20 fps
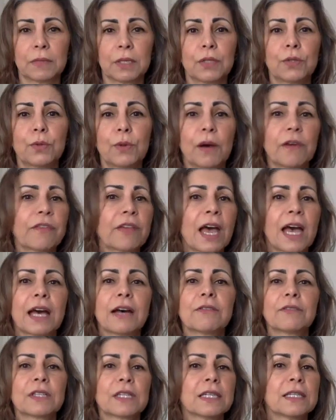12th
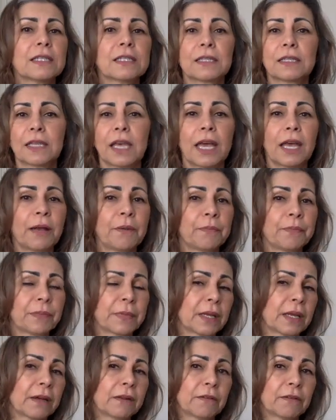house is
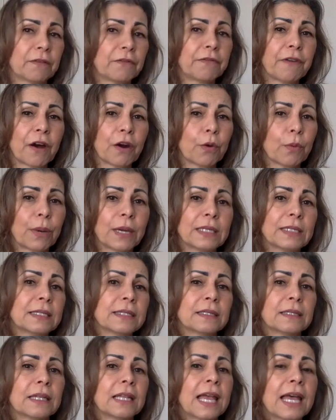faraway
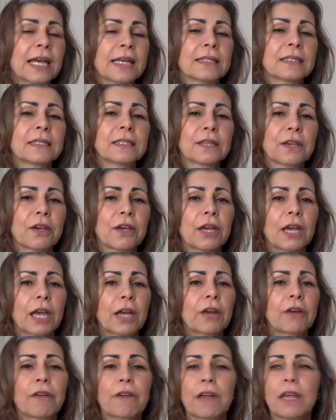land, so her
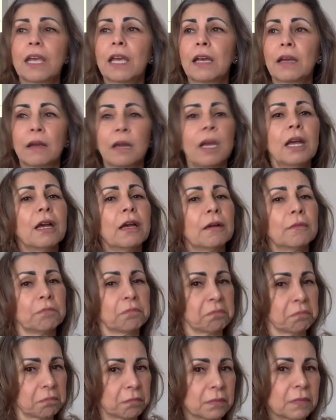career
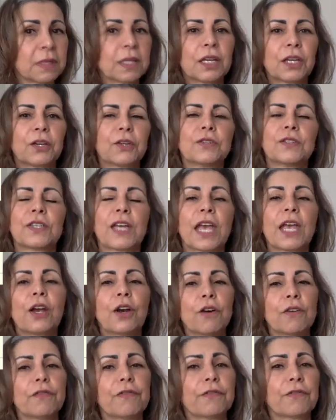could take
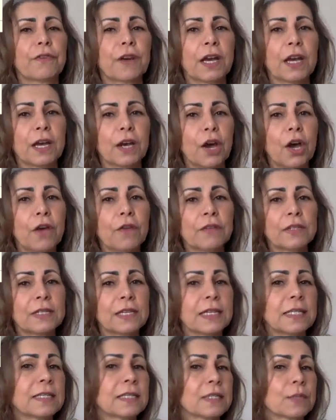off
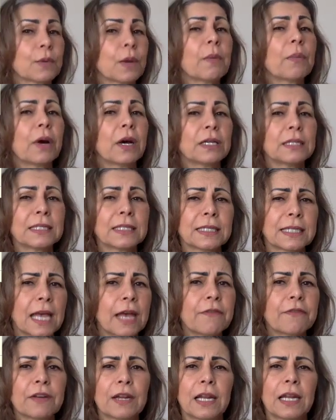overseas as well. But it's
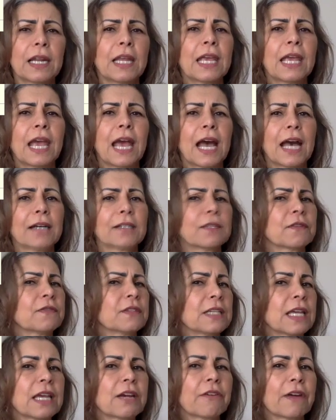definitely house of
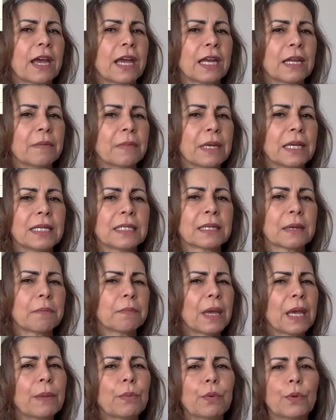secret enemies, and
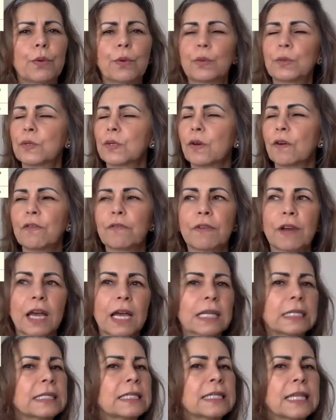people sort of
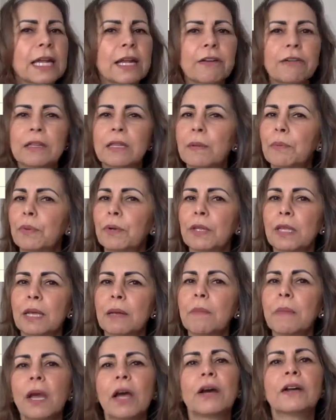like staring the
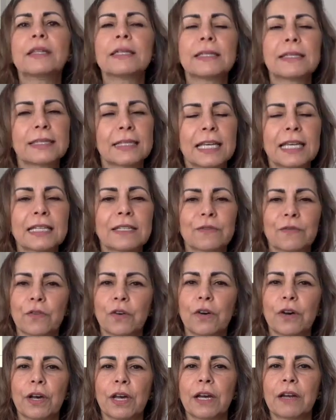pudding behind the scenes
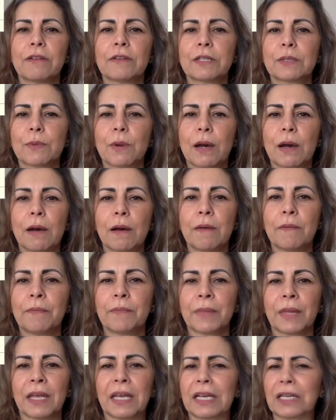for her as well.
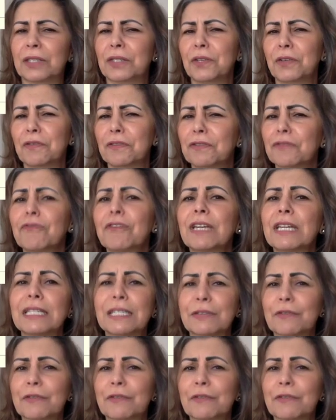I do feel really